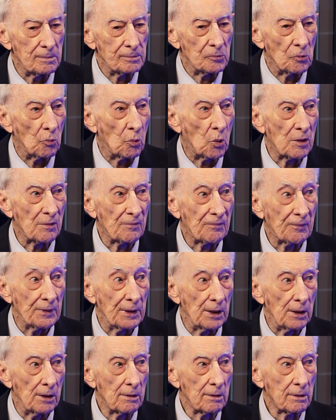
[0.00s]

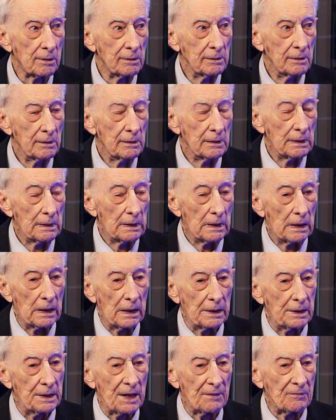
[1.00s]
warfare.
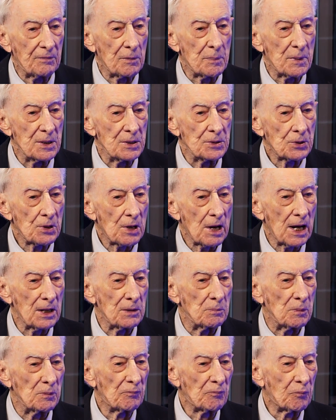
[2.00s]
It had never been
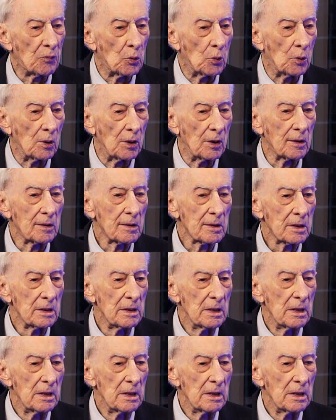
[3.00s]
tried before,